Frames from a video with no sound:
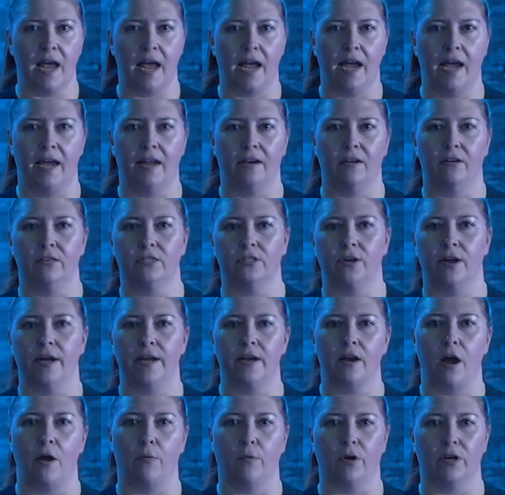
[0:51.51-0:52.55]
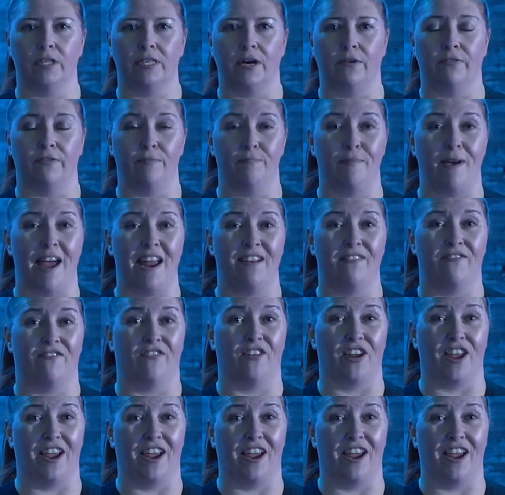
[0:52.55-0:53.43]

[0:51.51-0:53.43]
and also I had not worked out with men for